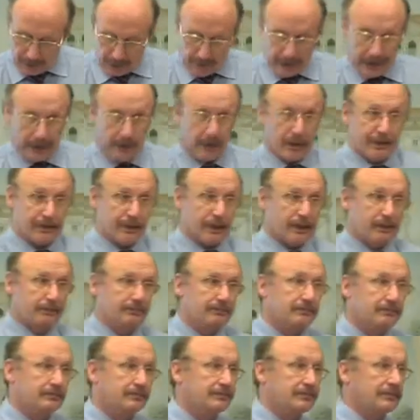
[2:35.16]
However,
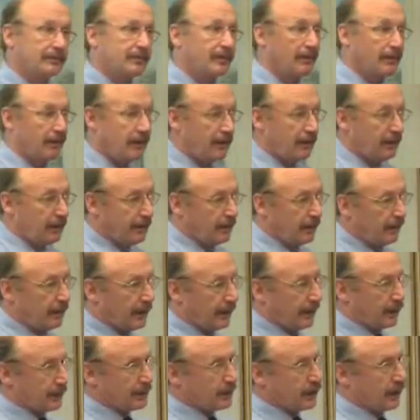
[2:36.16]

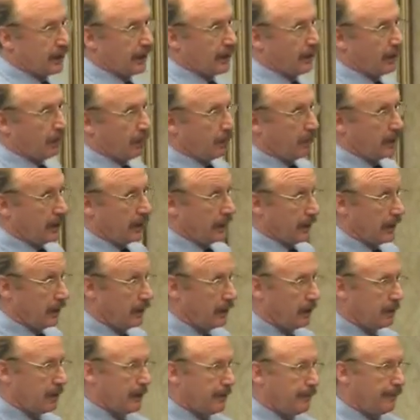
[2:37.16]
I got taken on by the
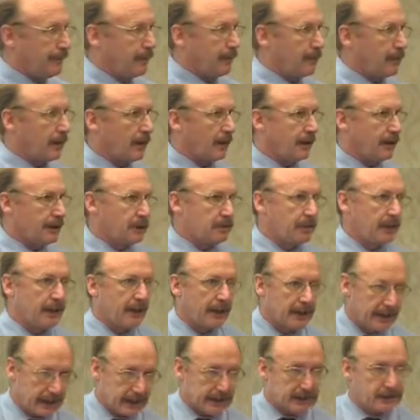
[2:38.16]
army, and I spent
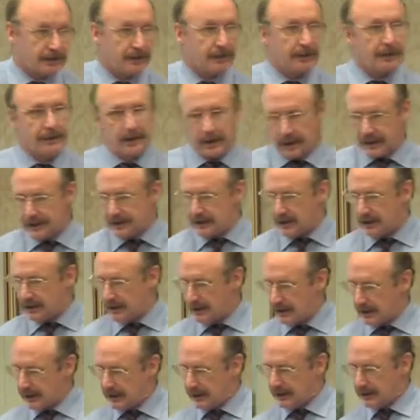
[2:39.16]
the next 19
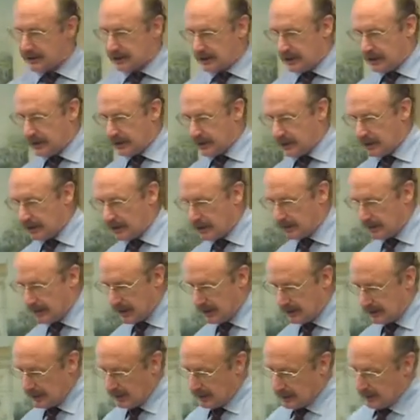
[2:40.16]
years in the army,
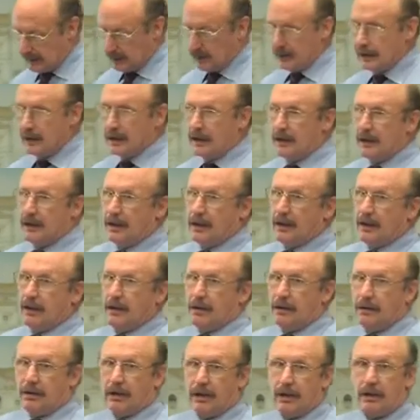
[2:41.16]

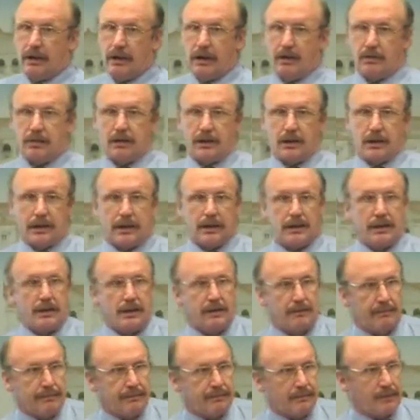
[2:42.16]
where I worked
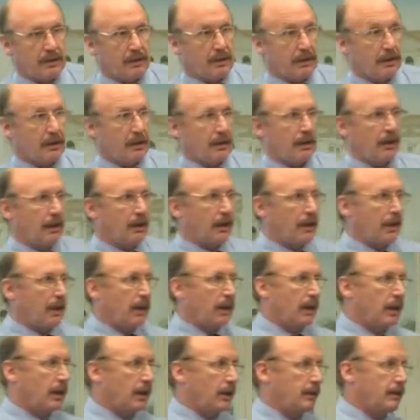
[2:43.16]

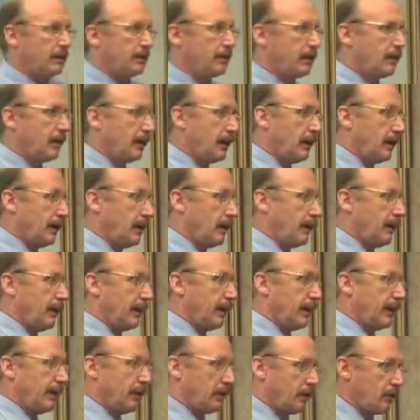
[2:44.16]

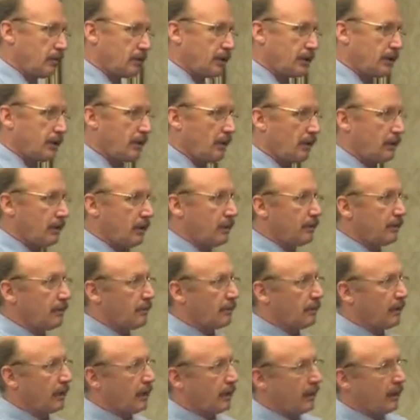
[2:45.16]
in Aldershot,
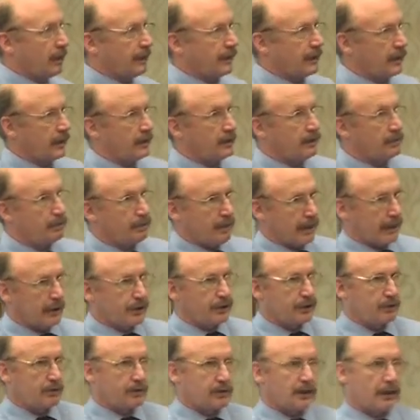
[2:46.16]
where I did
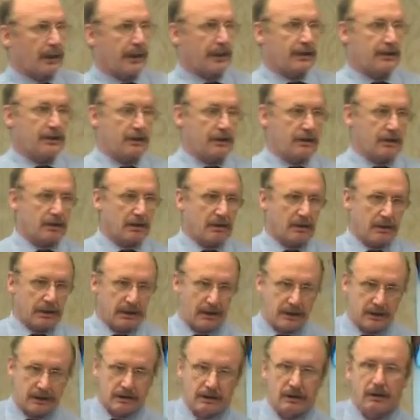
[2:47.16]
parachute selection so I
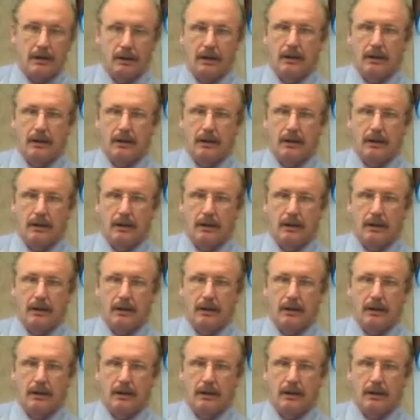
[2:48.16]
could